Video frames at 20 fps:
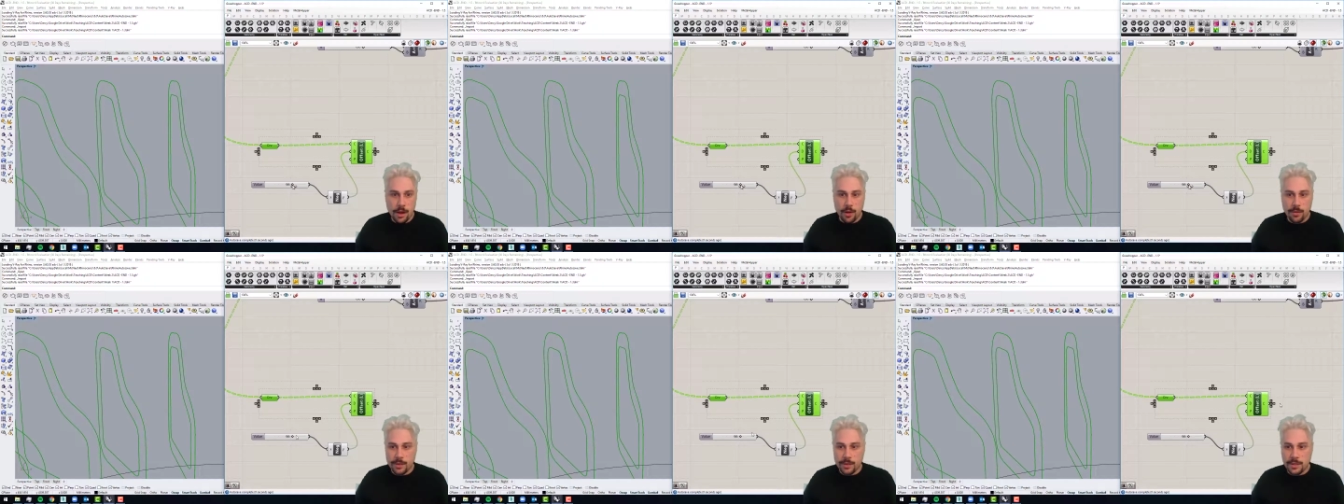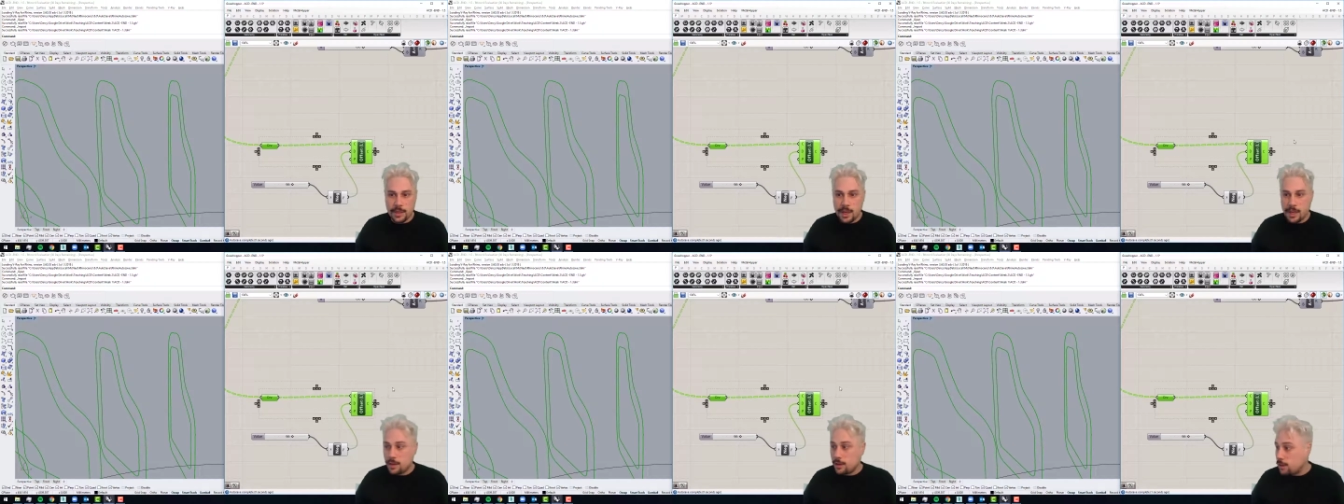
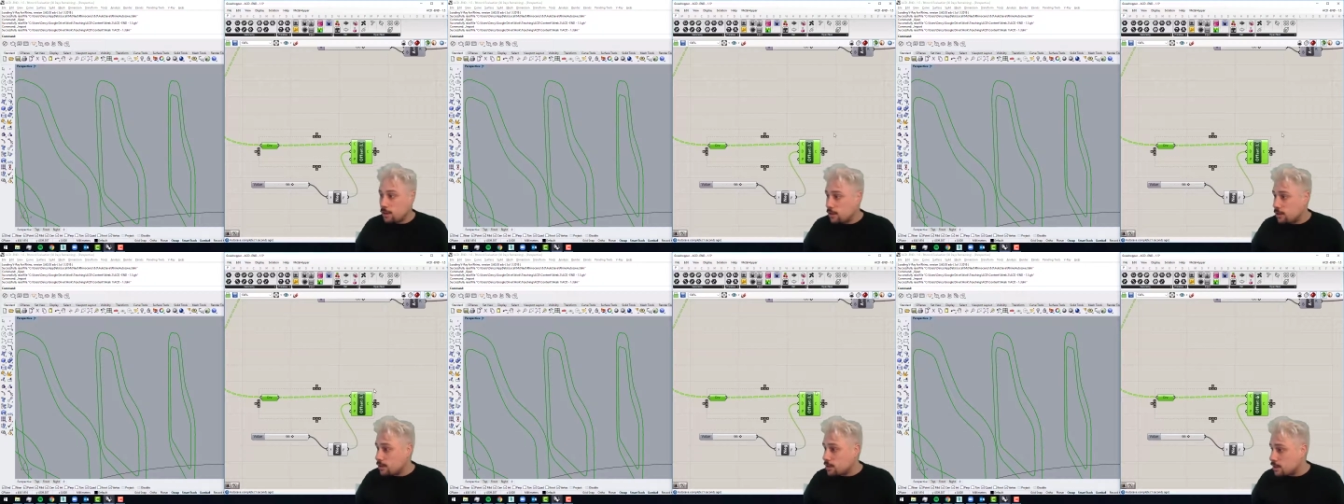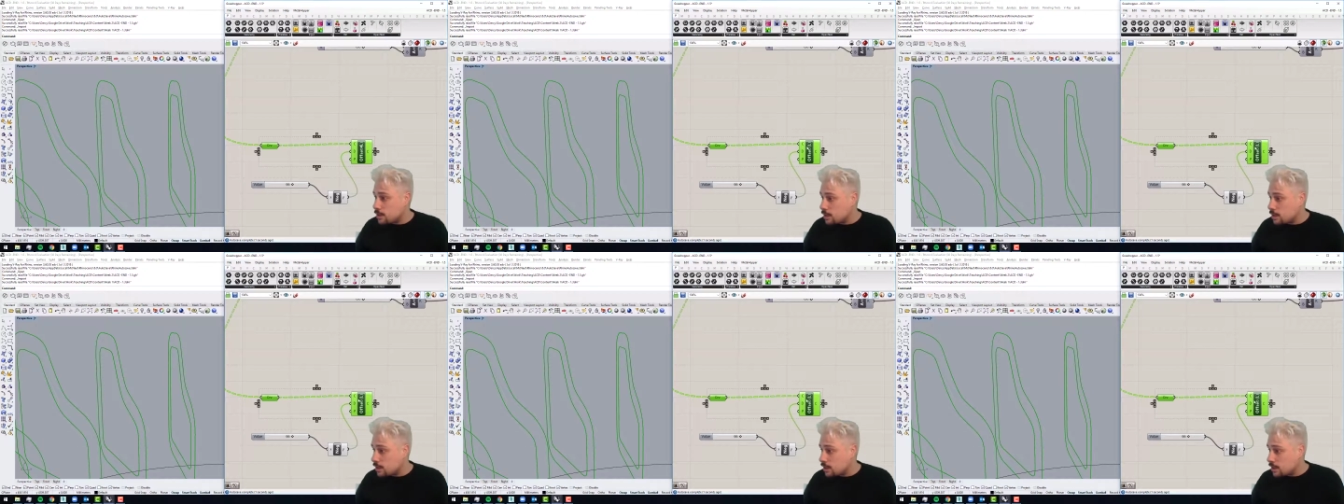offset
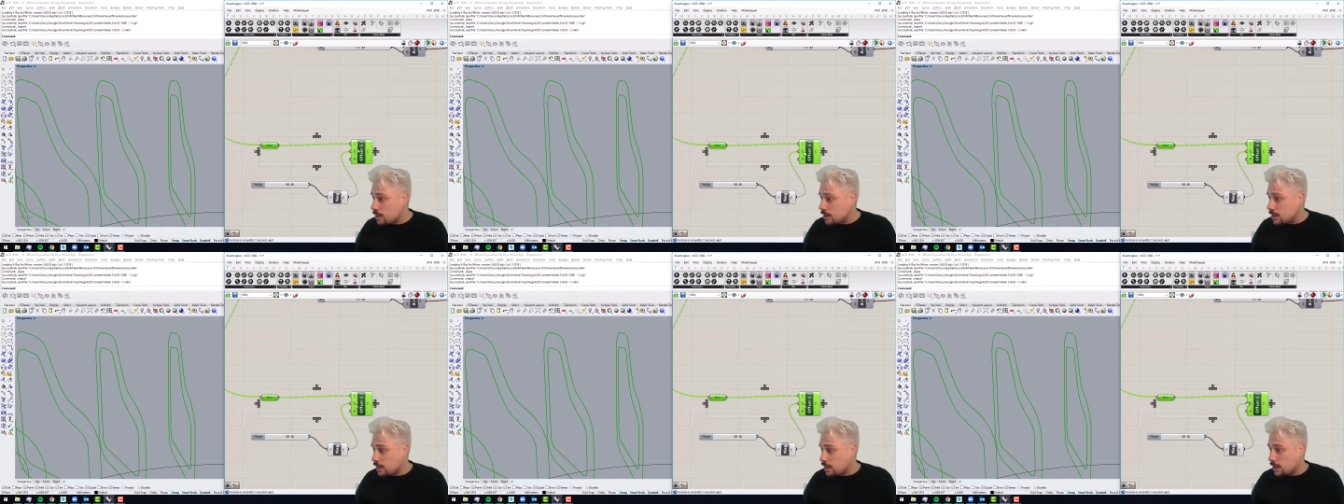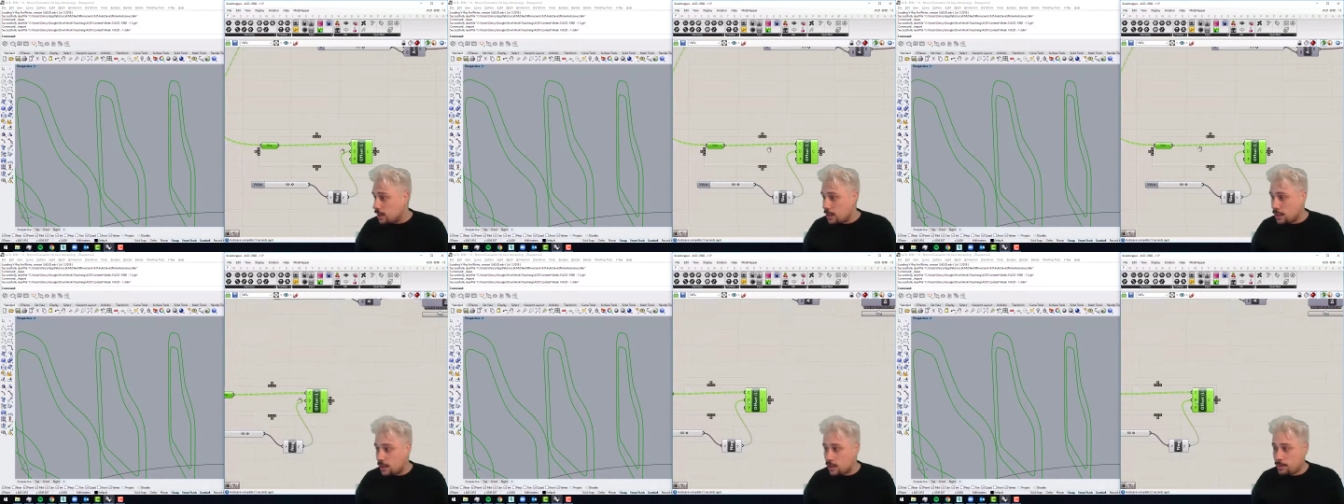loose
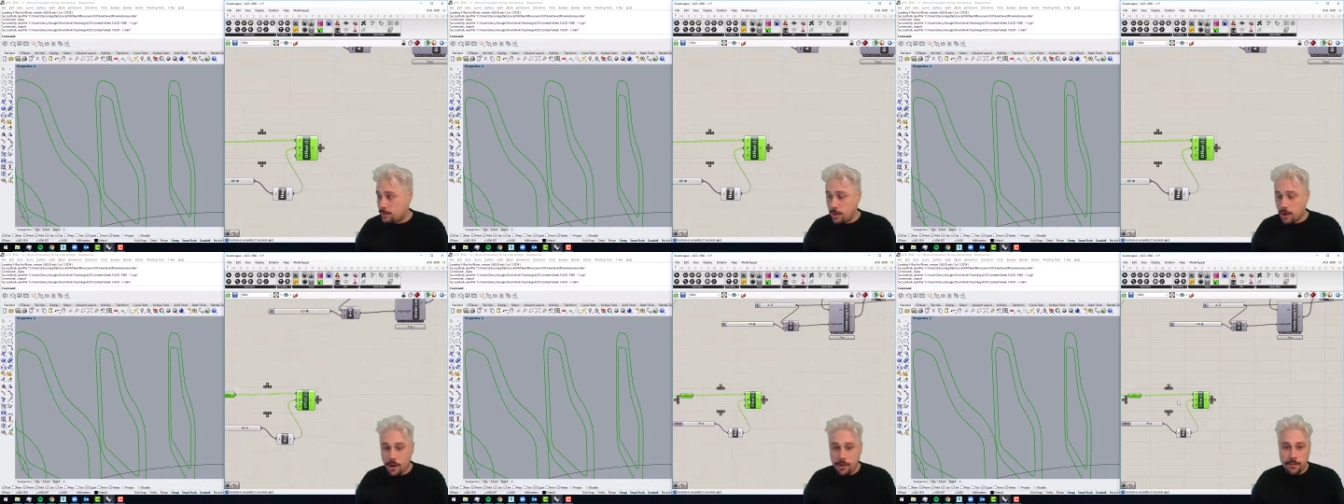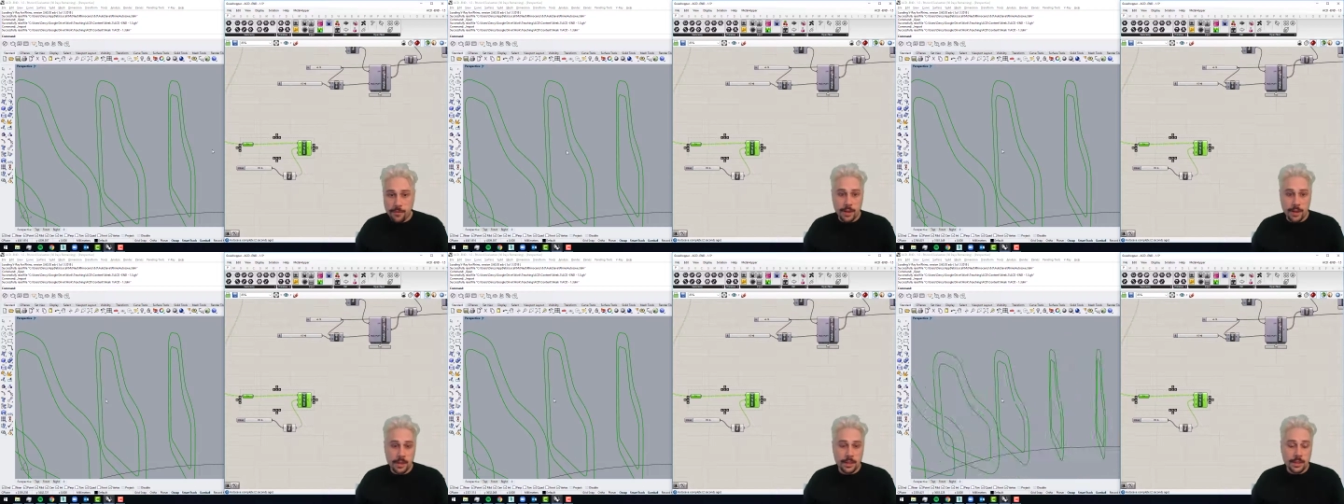is
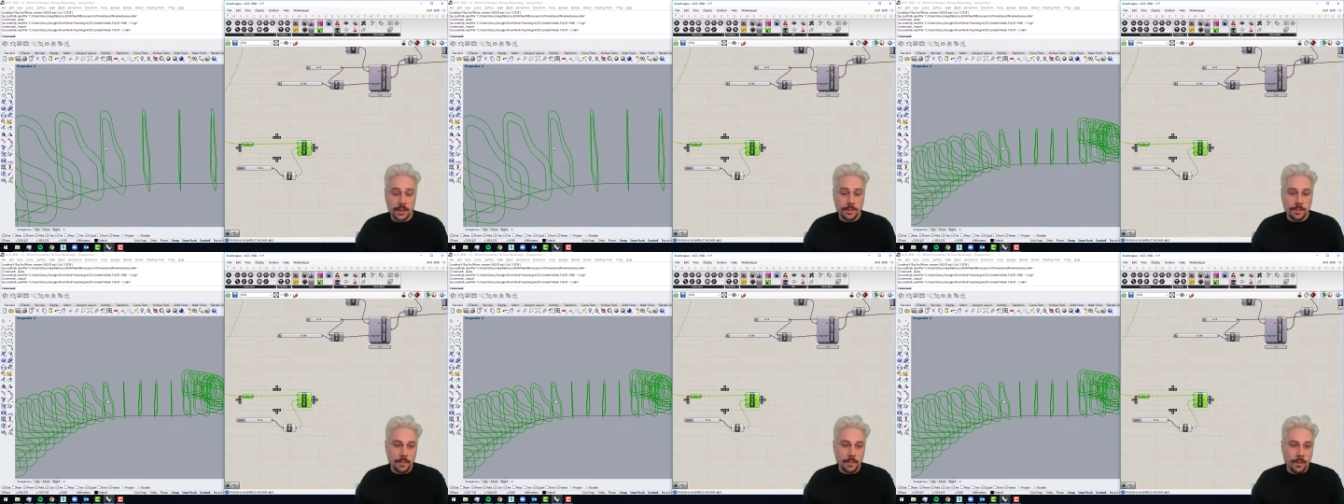perfect.